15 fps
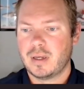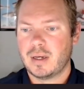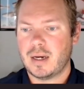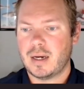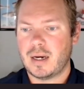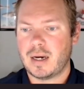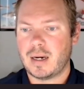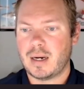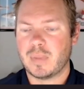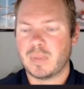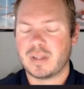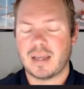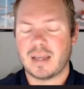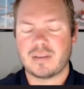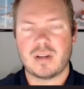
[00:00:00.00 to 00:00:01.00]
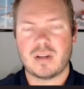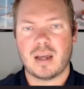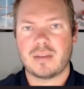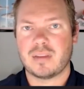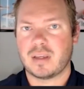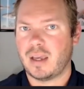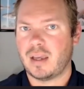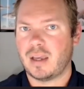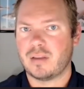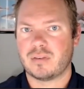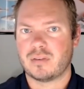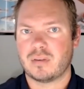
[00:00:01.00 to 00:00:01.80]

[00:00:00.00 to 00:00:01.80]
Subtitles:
But that's not the case